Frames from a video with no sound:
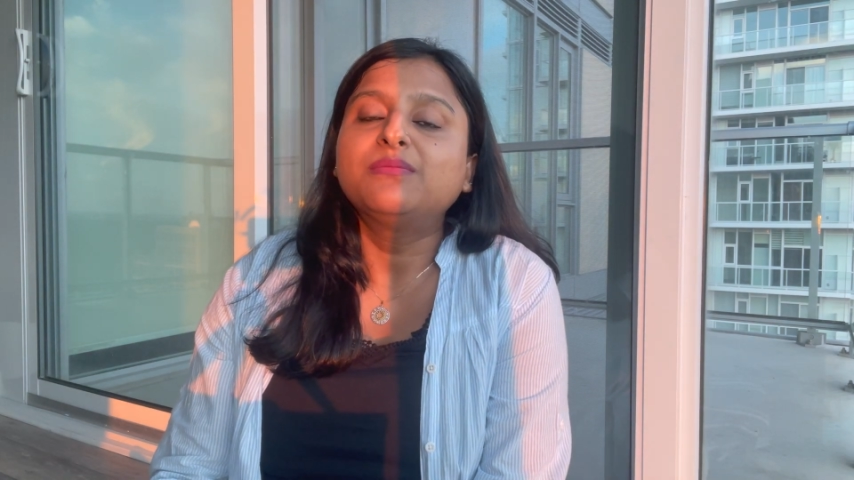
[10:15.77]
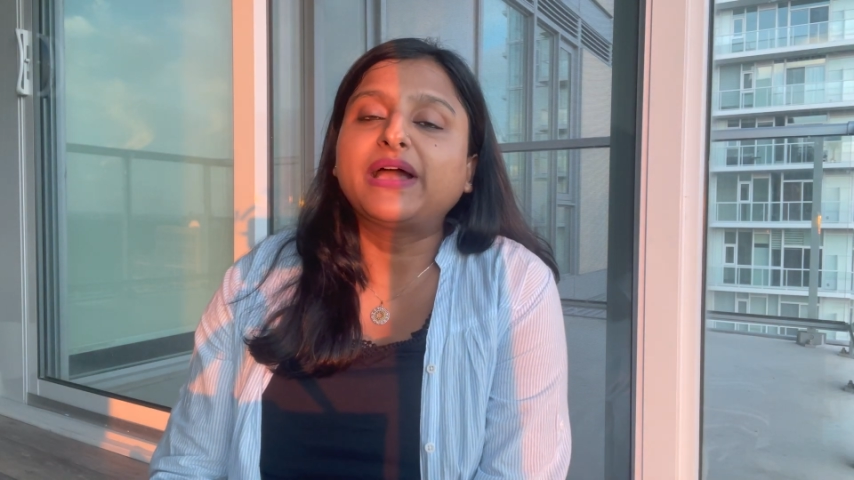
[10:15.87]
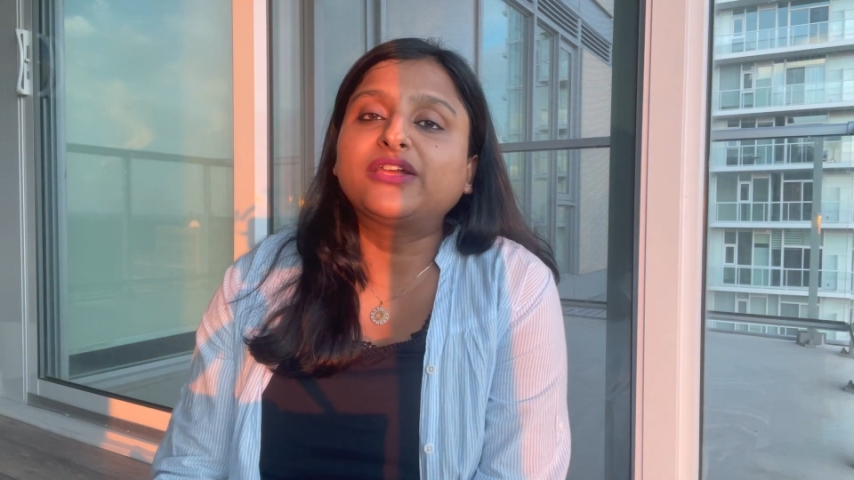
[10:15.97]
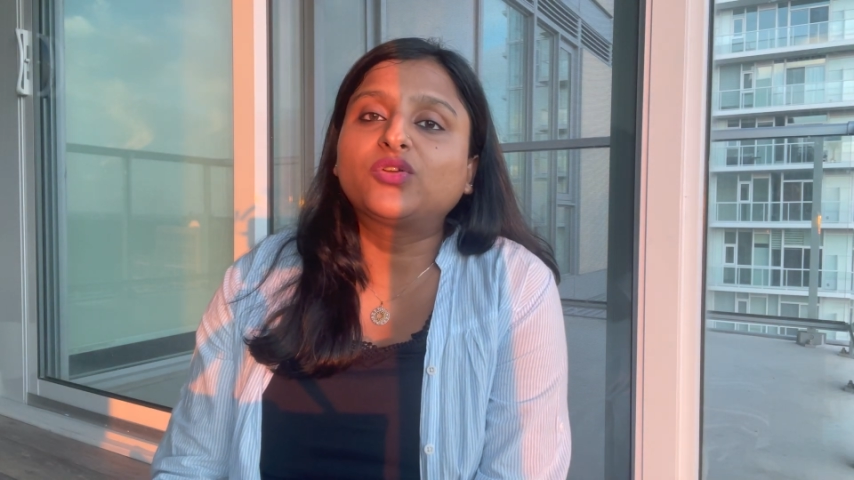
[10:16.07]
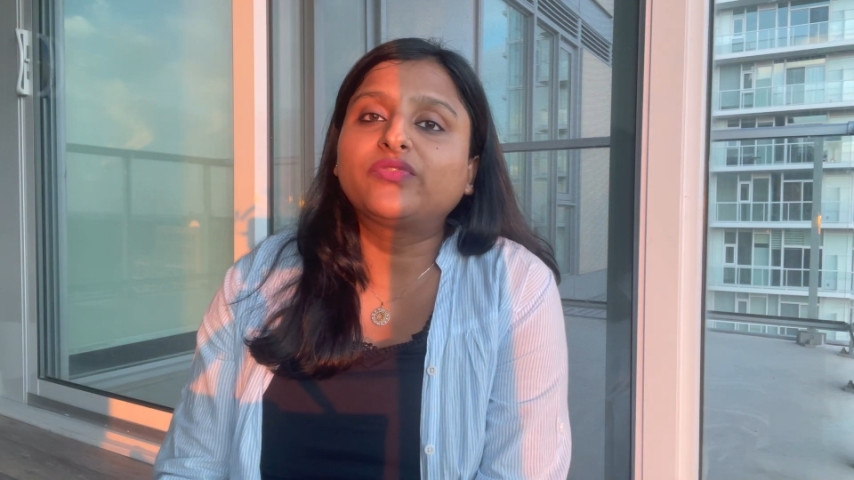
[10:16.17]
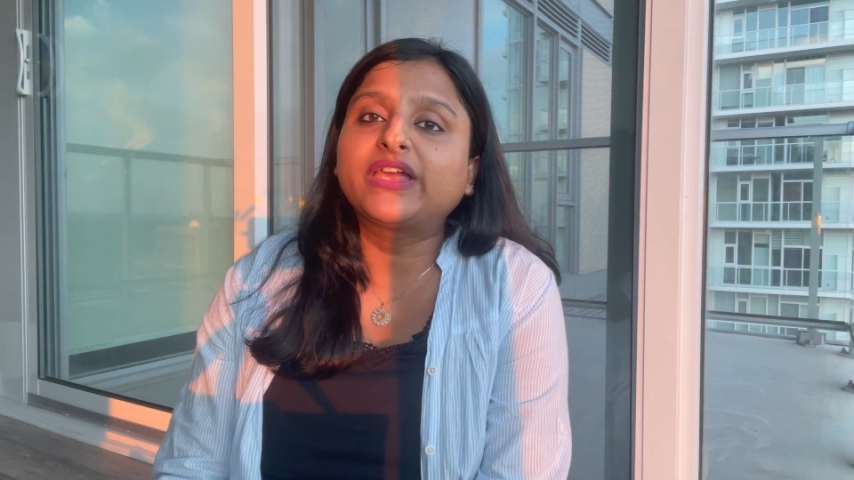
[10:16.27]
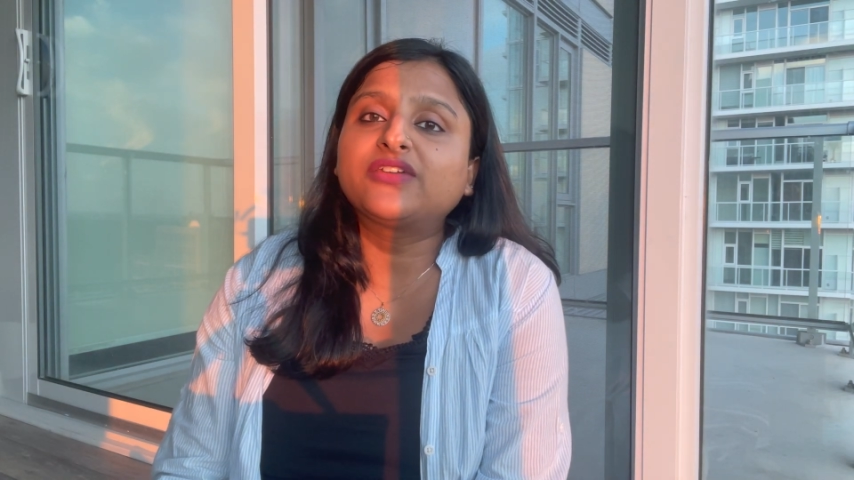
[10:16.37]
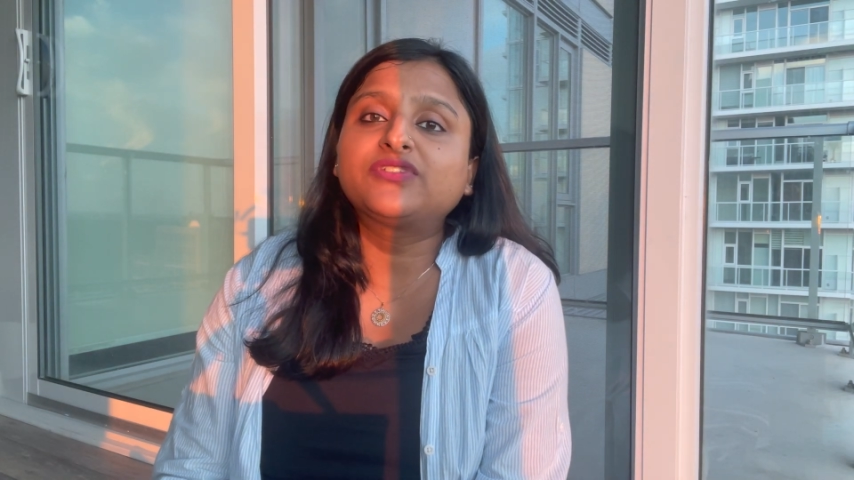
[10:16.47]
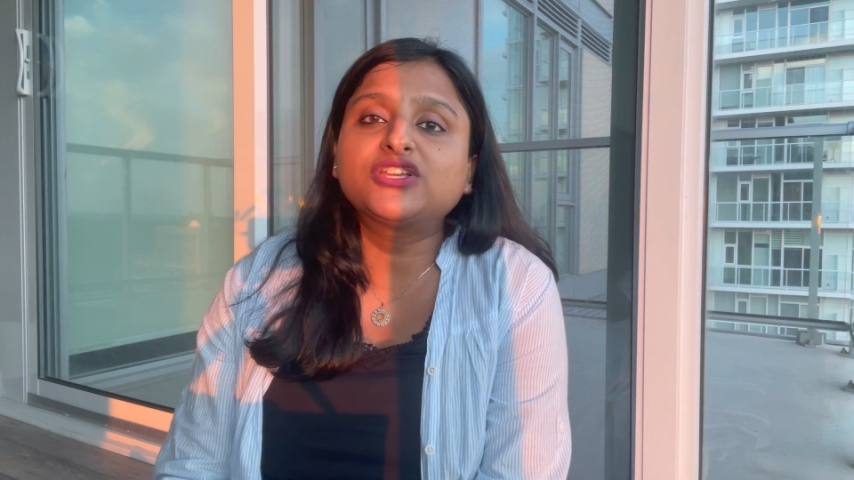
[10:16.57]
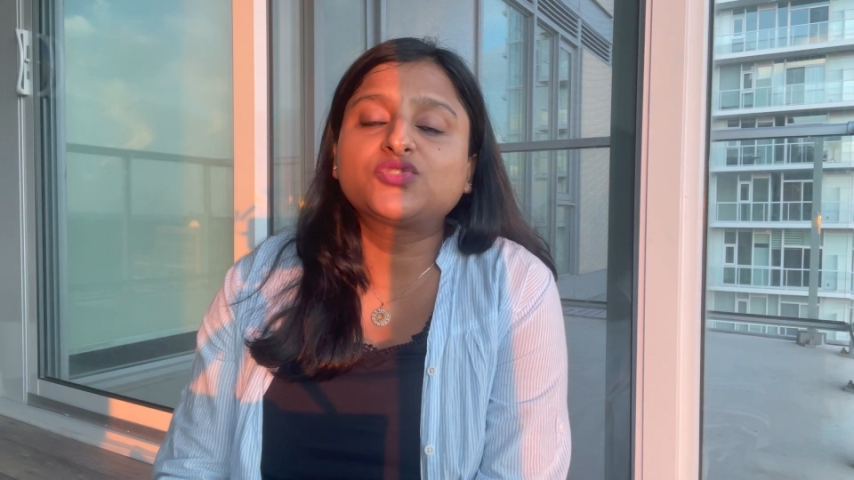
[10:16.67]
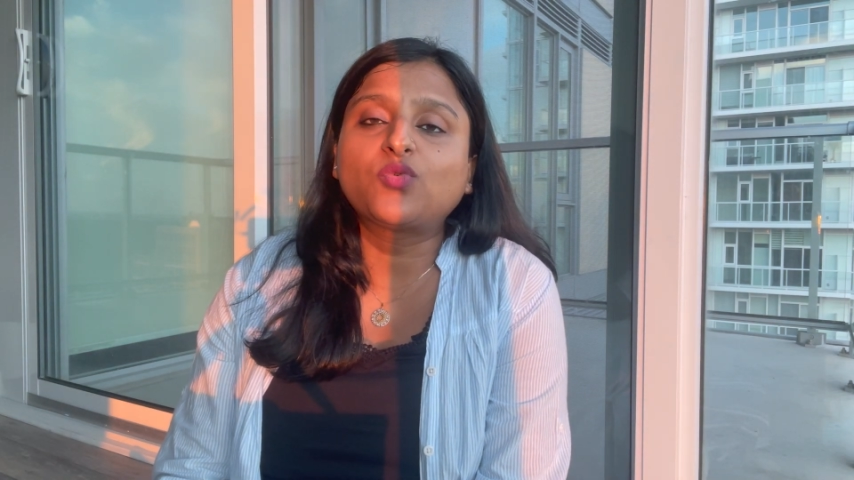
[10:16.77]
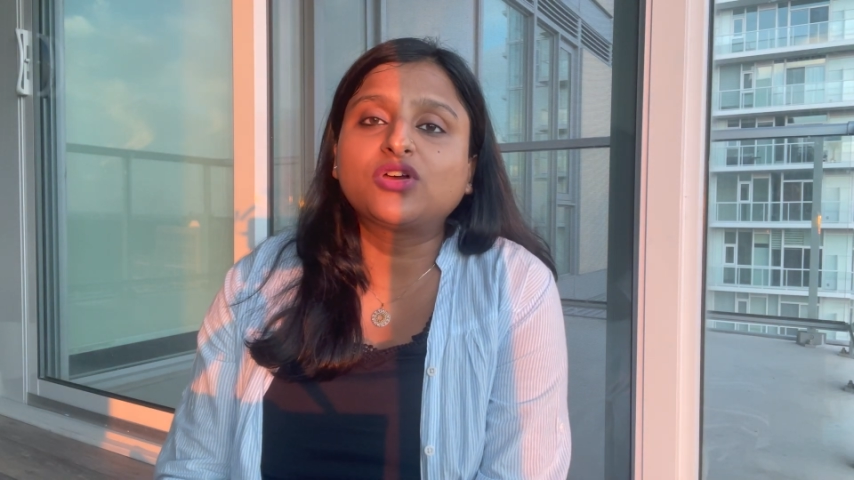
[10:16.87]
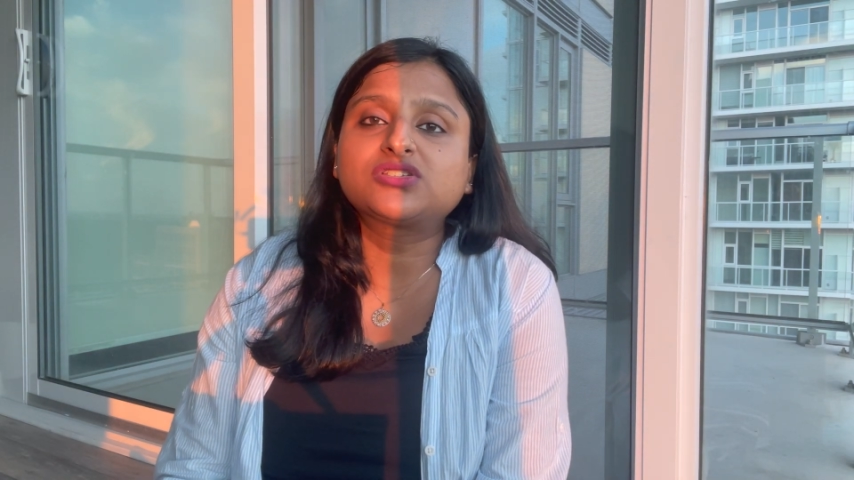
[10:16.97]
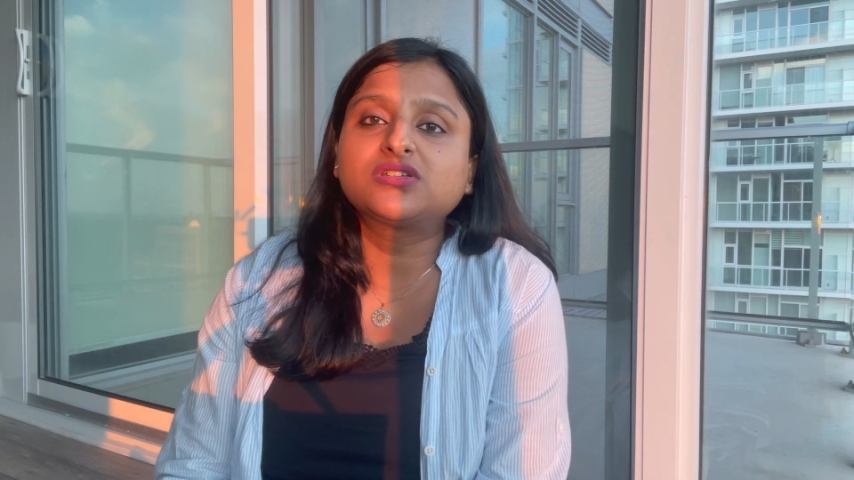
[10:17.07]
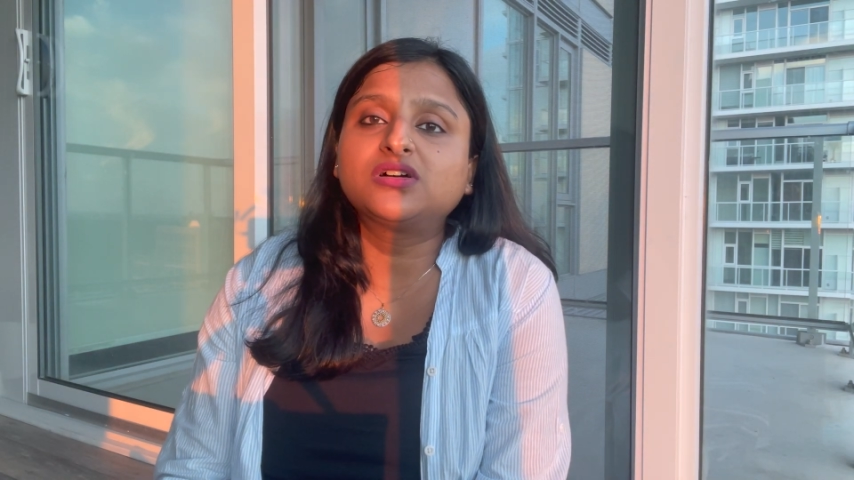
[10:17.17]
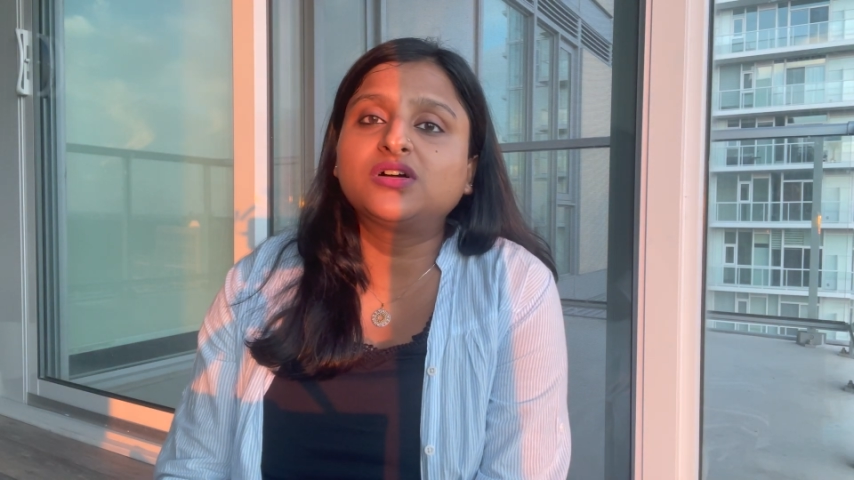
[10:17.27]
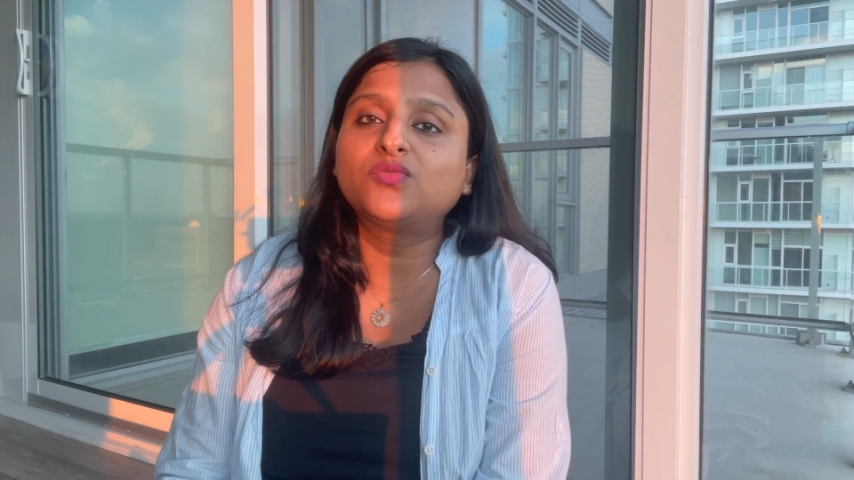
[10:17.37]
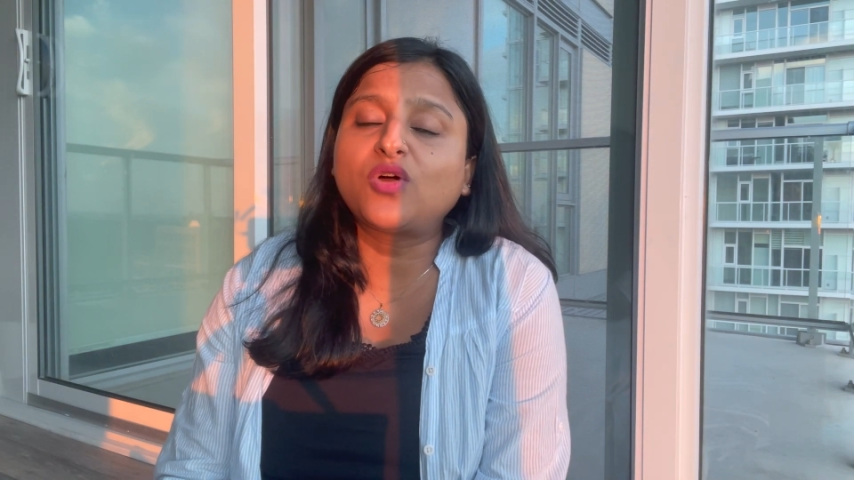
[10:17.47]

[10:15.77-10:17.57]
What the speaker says: microwave, dishwasher,